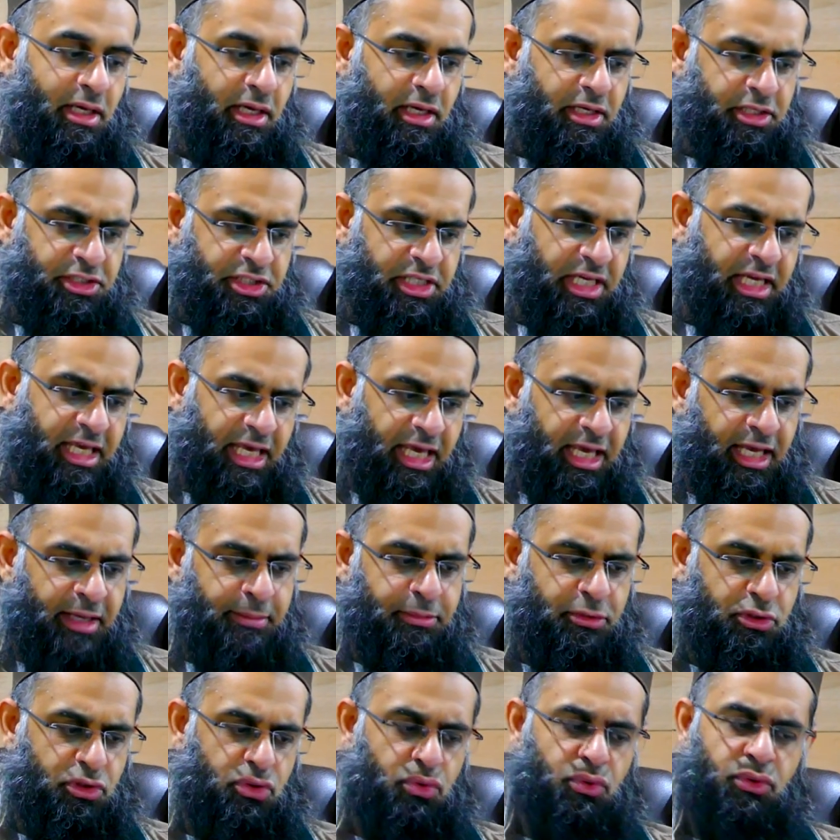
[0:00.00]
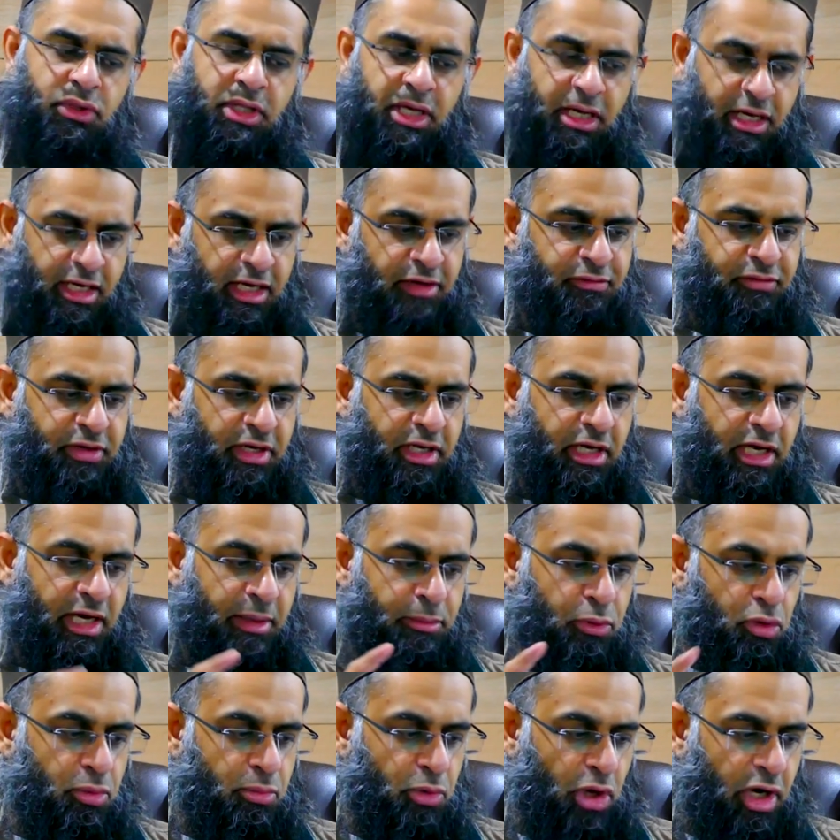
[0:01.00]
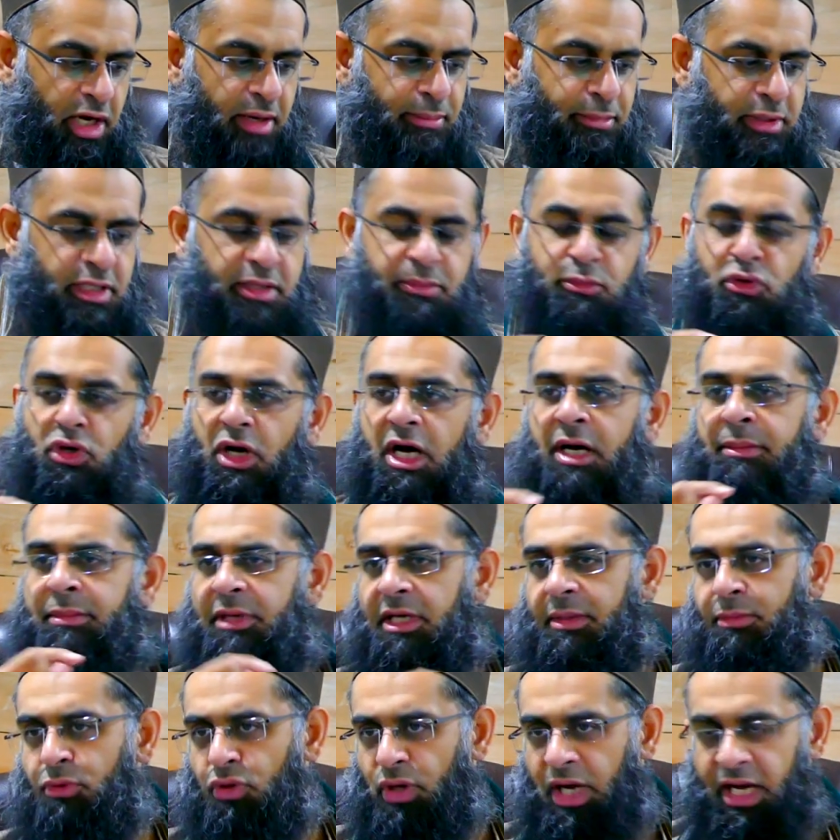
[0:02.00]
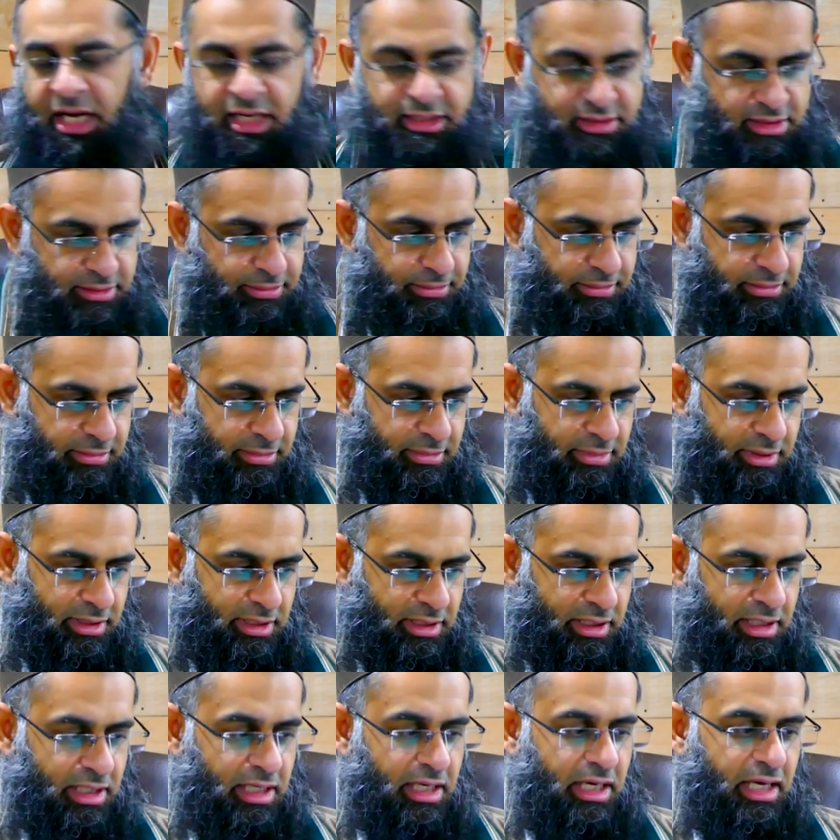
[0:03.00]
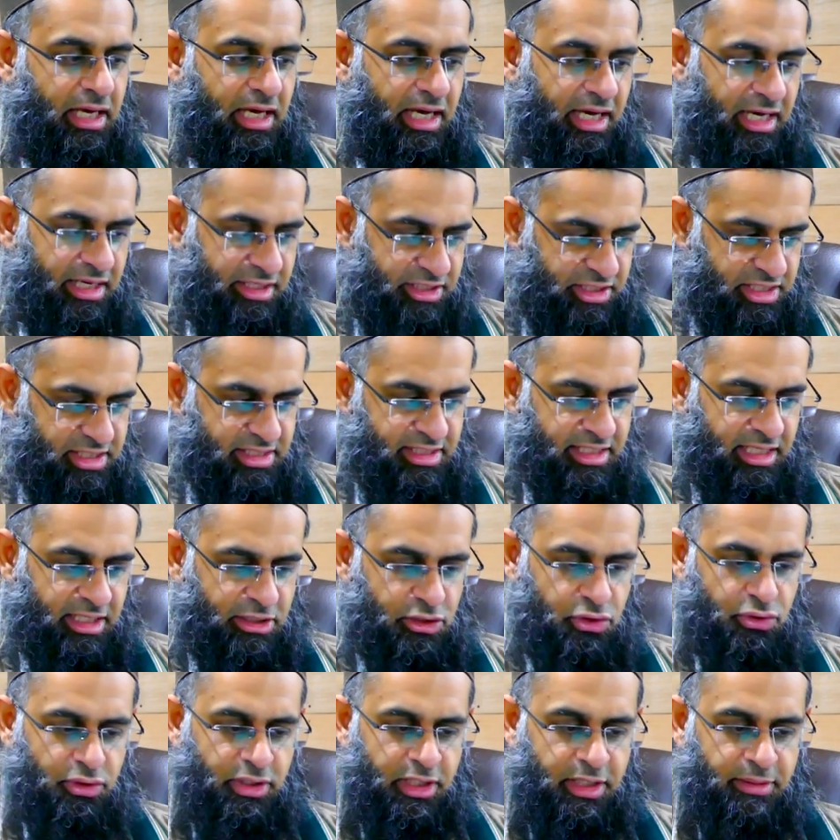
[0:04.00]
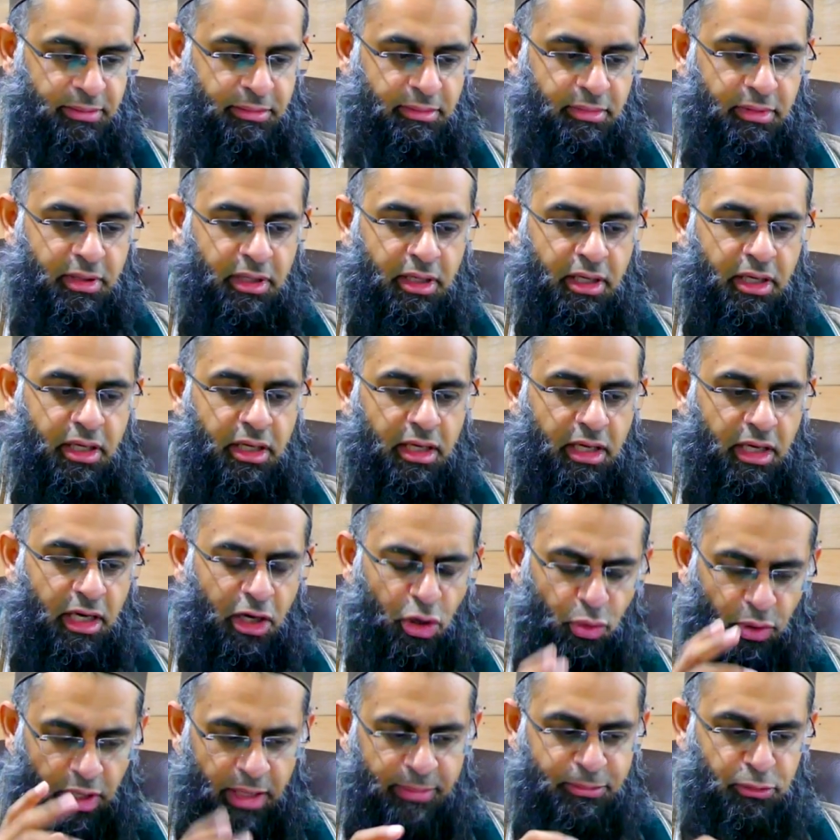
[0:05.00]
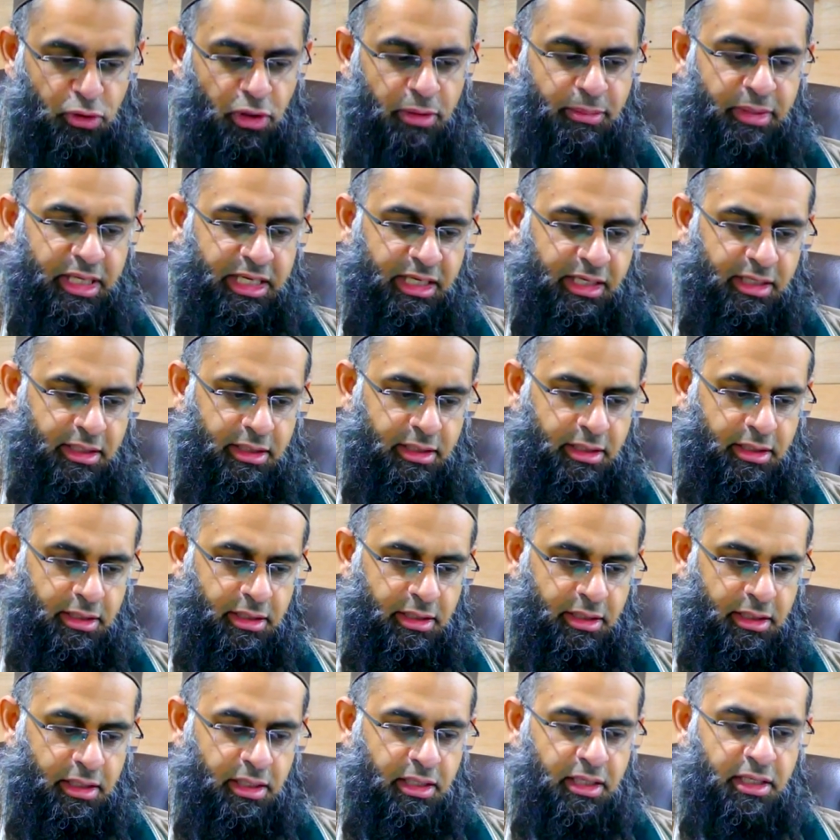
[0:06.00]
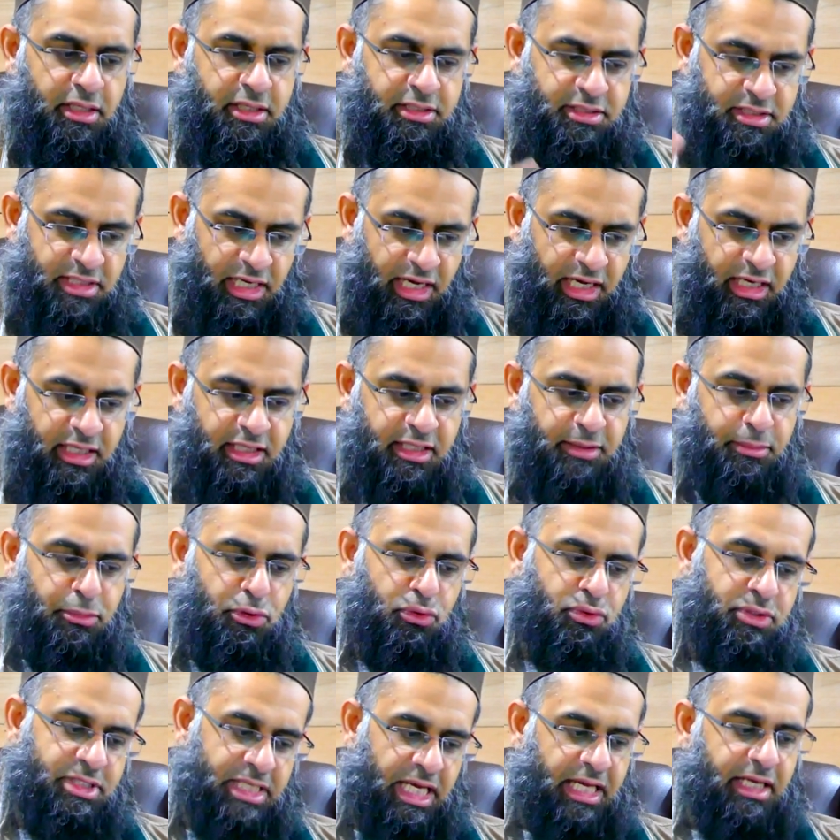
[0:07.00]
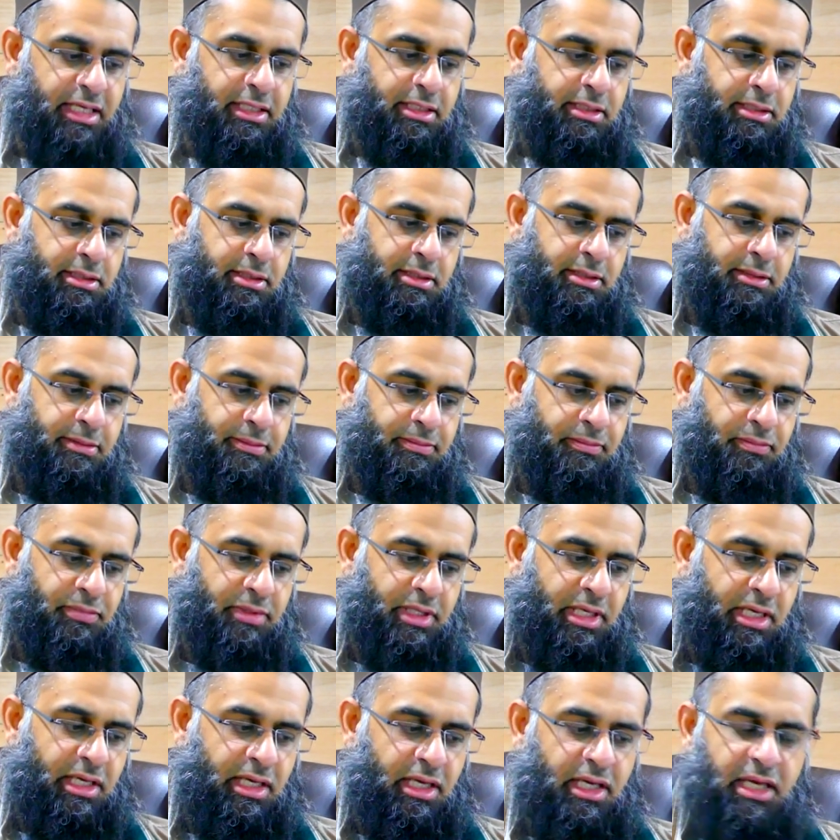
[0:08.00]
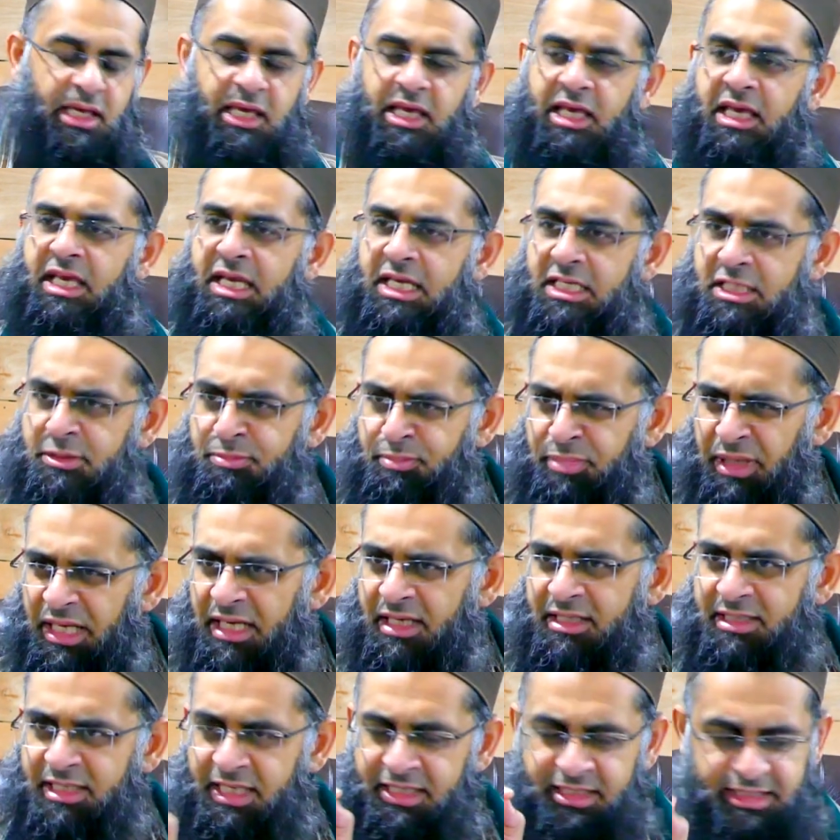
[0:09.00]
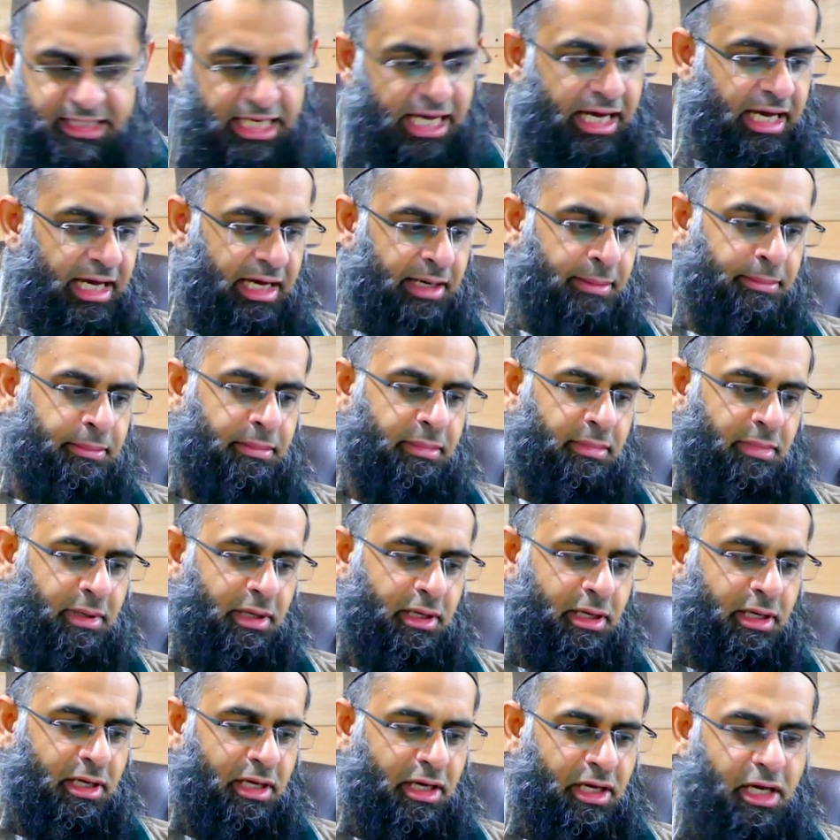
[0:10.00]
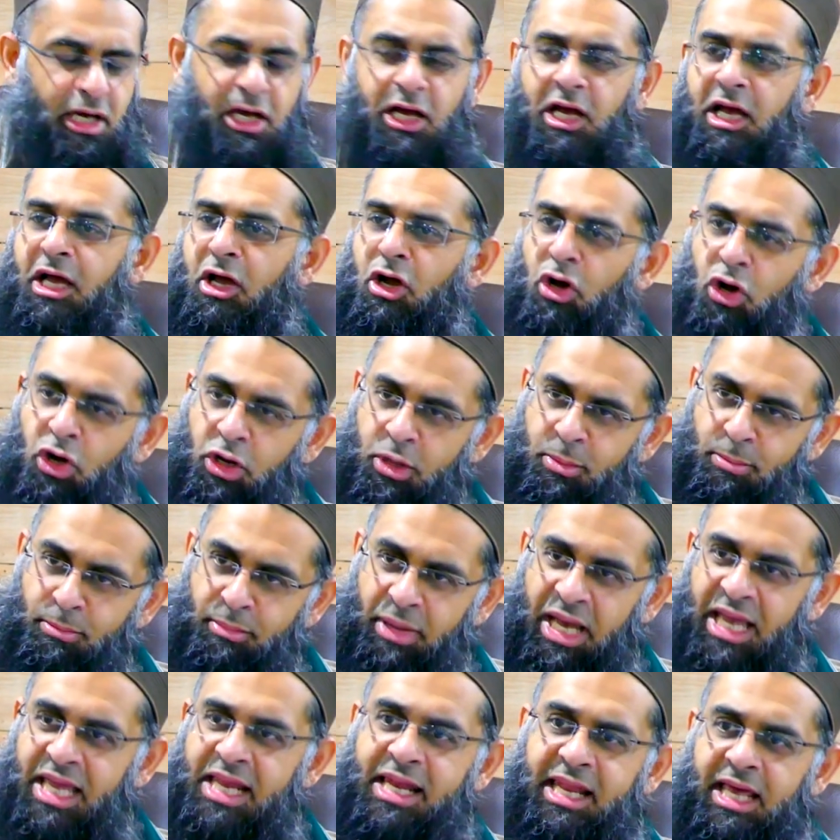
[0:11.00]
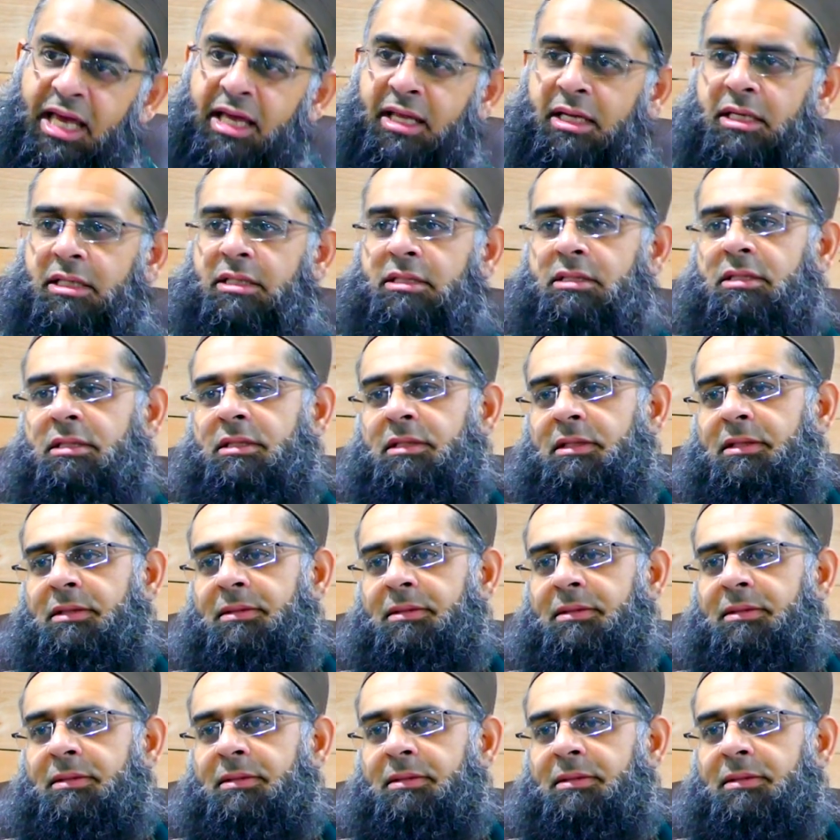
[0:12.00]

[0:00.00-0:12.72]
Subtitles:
she came to the governor Abu Muhammad ibn Amr ibn Hazm, and she said to him, Oh Abdul Malik, Sa'id ibn Zayd, he's built a dam on my land.